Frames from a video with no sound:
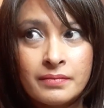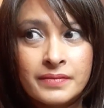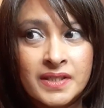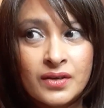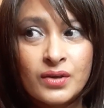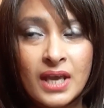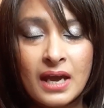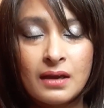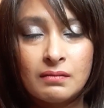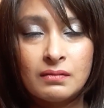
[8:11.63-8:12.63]
So
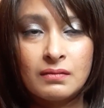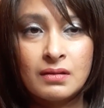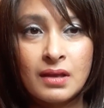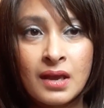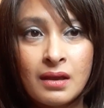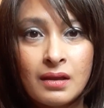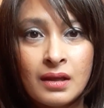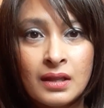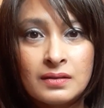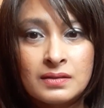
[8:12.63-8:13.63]
yeah,
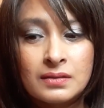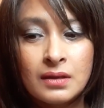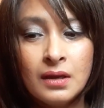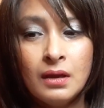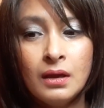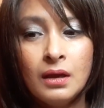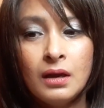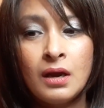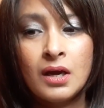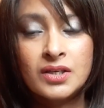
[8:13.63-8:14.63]
it's
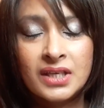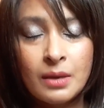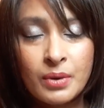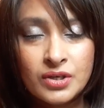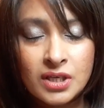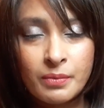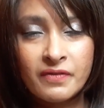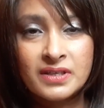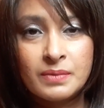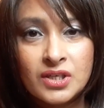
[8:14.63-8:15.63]
hard to keep on top of,
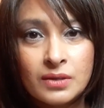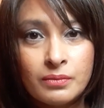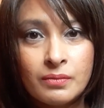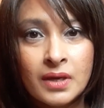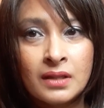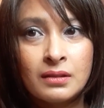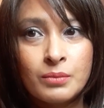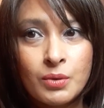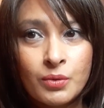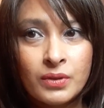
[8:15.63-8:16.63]
especially at the
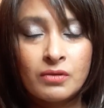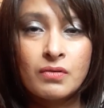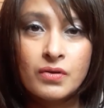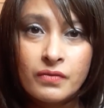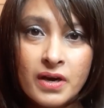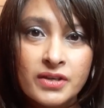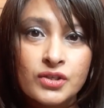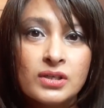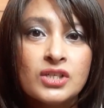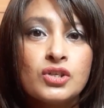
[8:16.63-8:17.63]
moment with coronavirus.
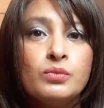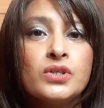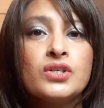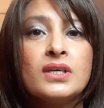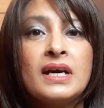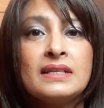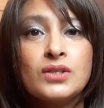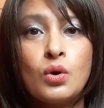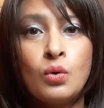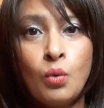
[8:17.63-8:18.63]
You're literally washing your hands
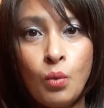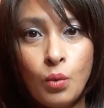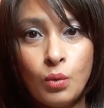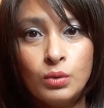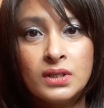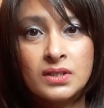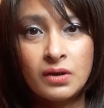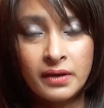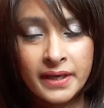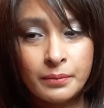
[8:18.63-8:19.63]
all the
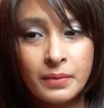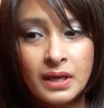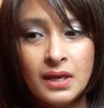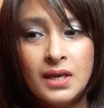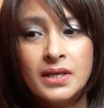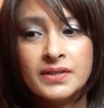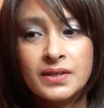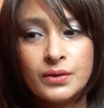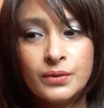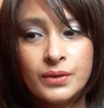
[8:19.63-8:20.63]
time.
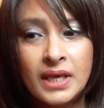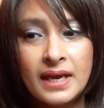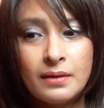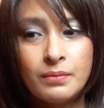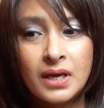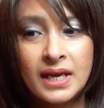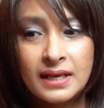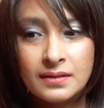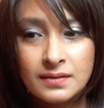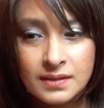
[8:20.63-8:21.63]
So yeah, my
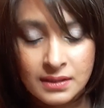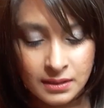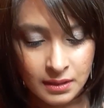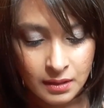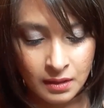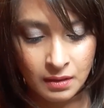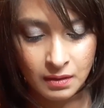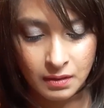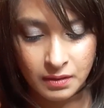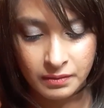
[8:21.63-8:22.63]
hands
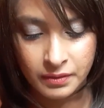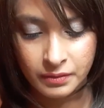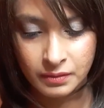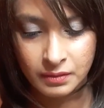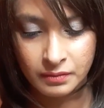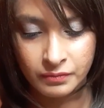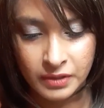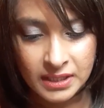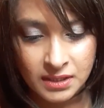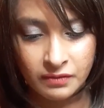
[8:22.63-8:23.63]
are
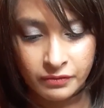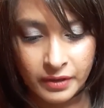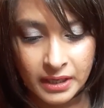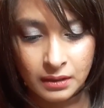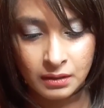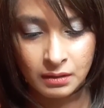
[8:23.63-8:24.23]
really suffering.